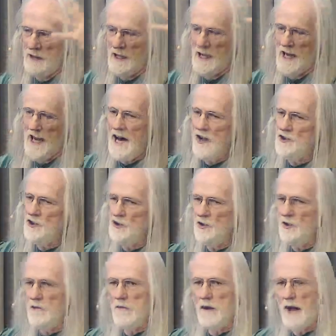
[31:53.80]
allows you to
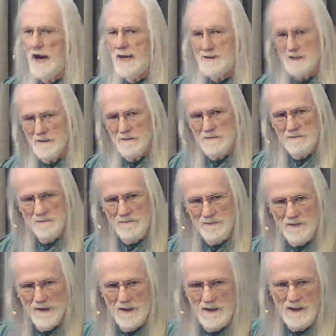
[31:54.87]
blossom
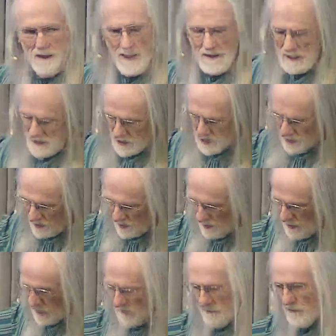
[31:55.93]
into the
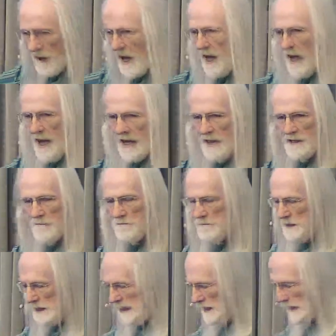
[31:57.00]
divine
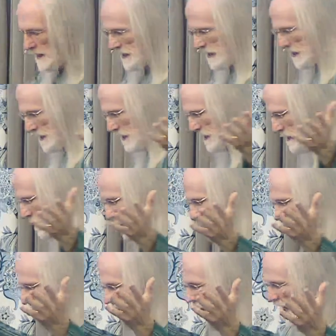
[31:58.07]
being
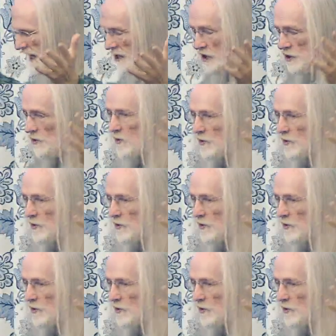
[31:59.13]
that you